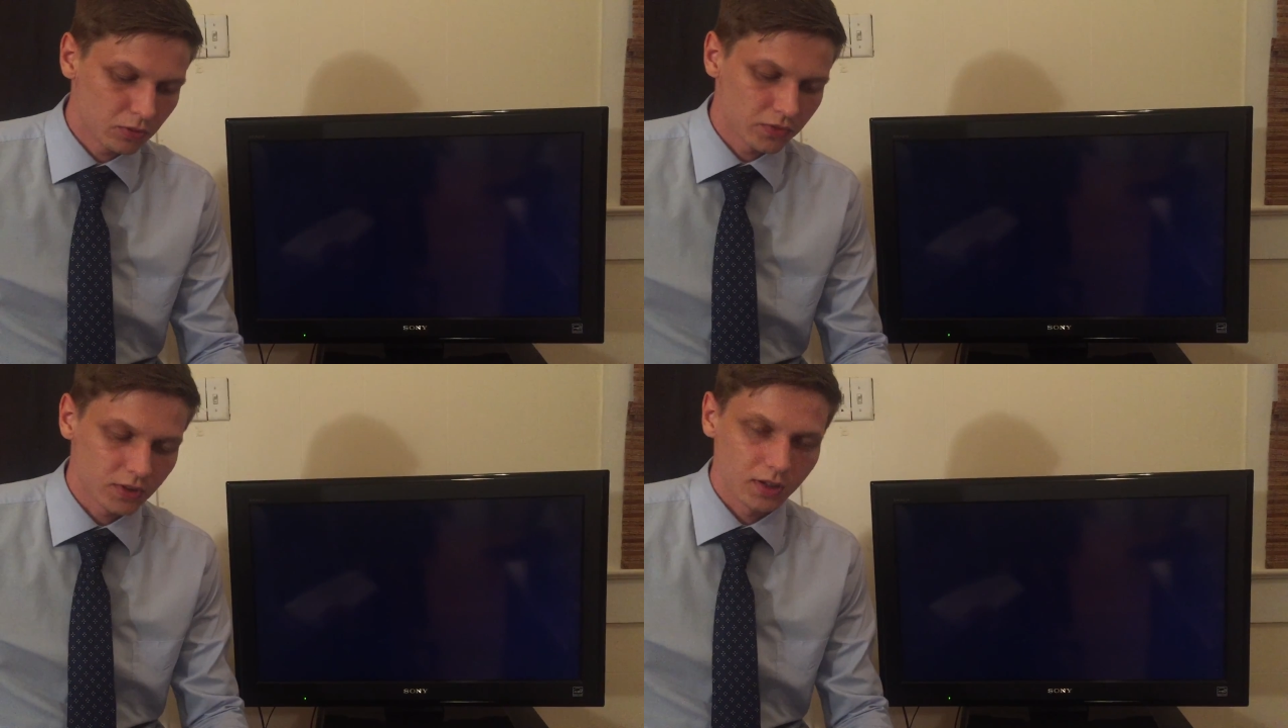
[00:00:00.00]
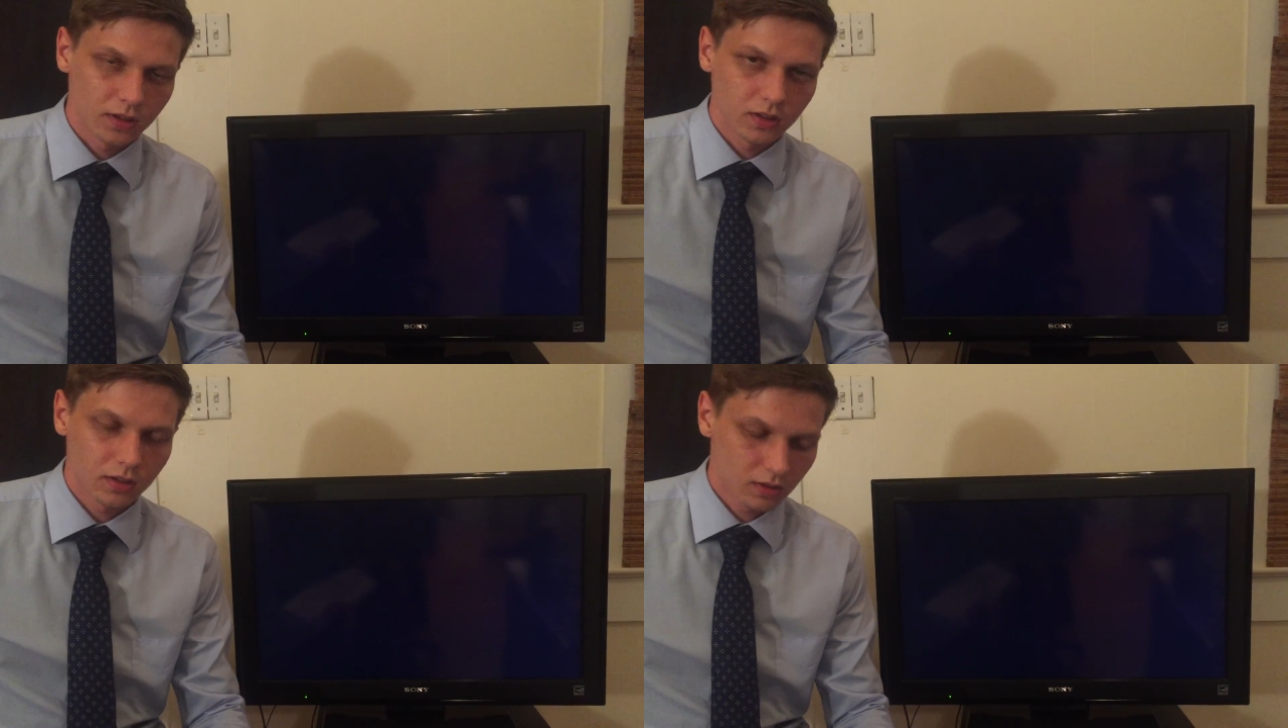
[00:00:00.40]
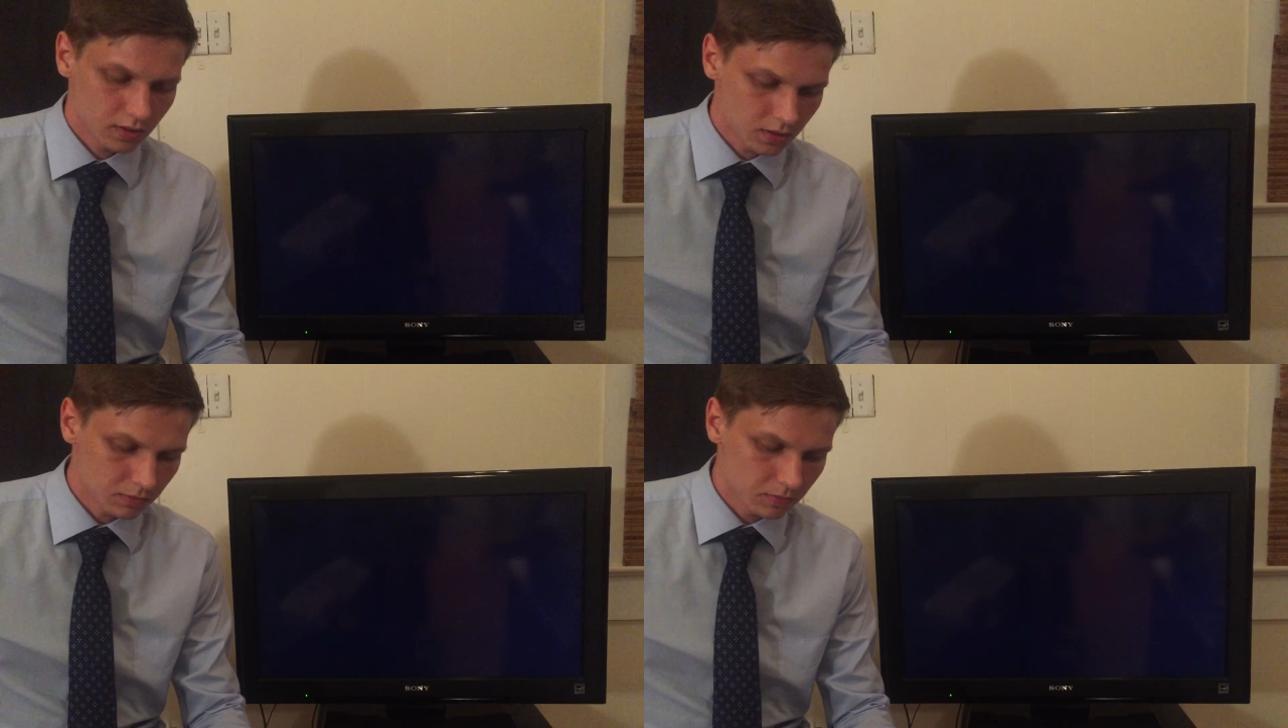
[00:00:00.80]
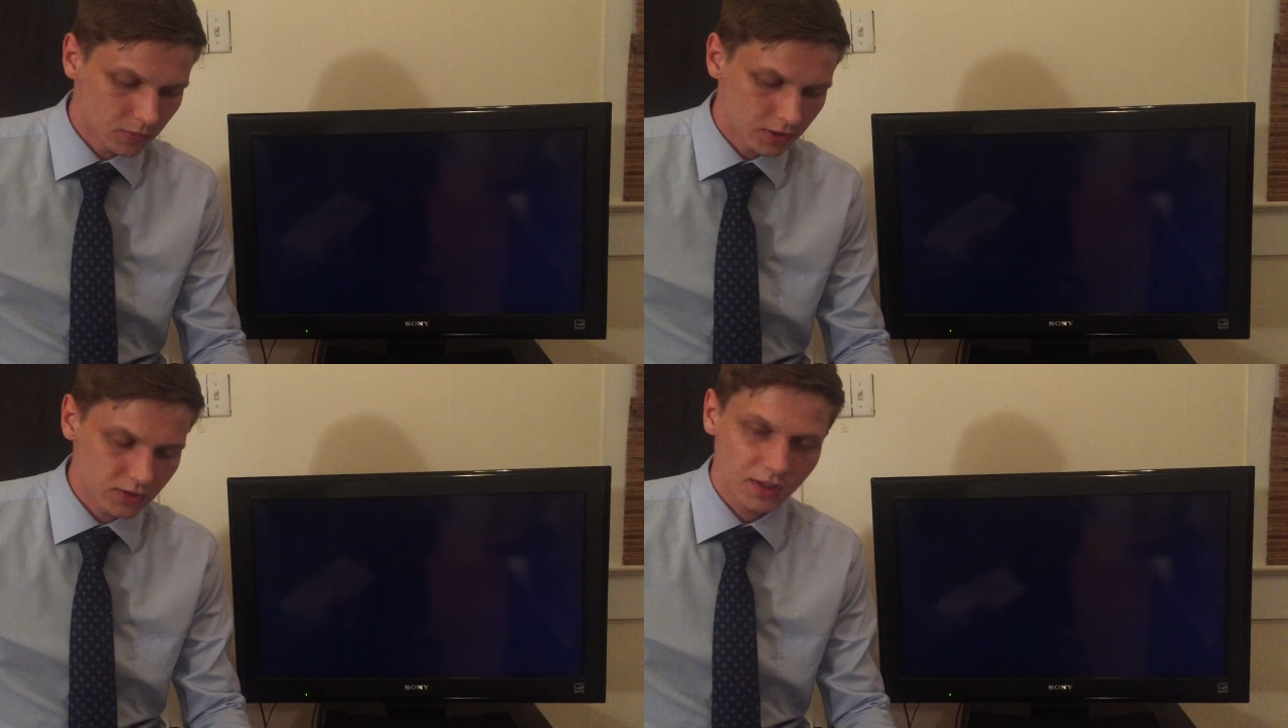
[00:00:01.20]
with a
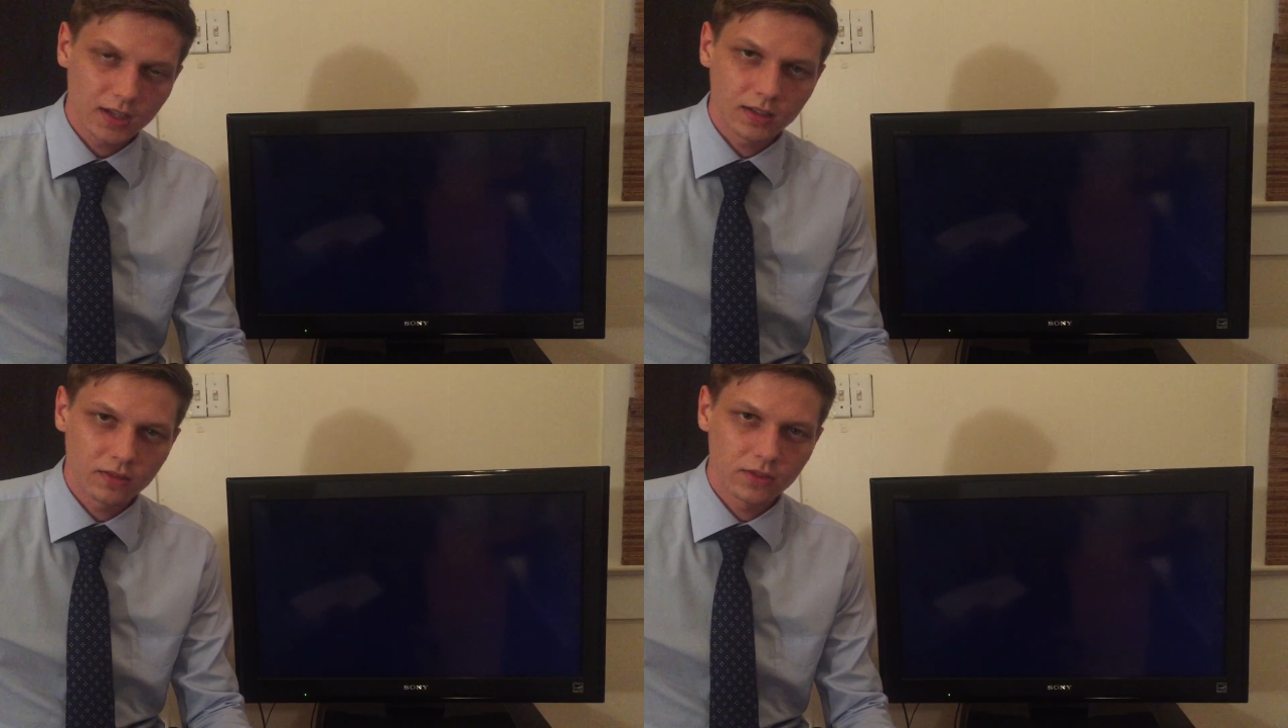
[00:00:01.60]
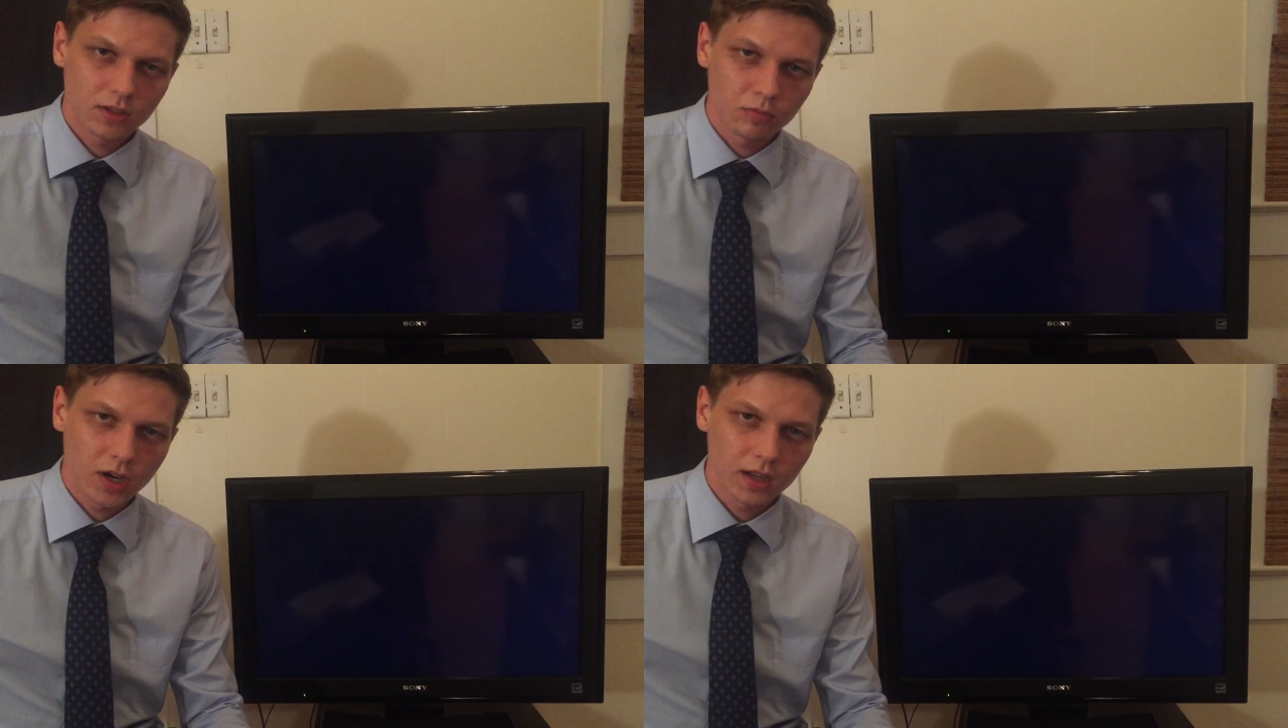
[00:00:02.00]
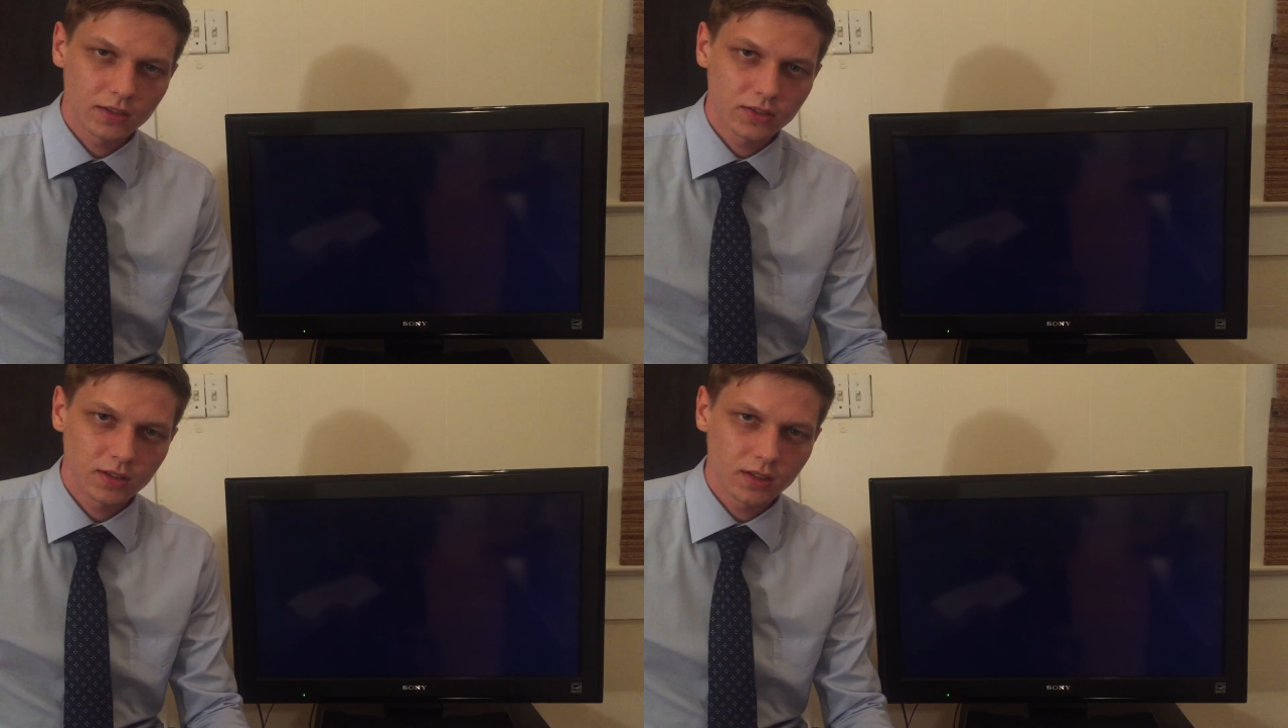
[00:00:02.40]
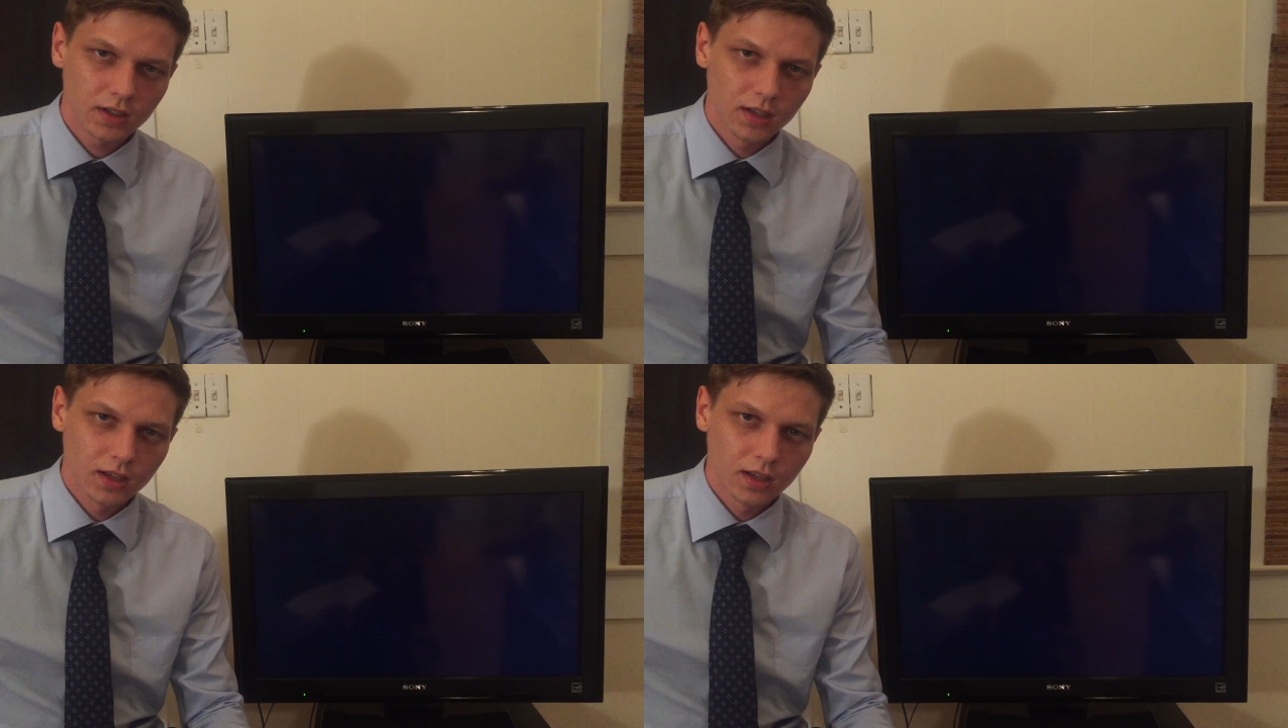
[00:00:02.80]
steady dividend policy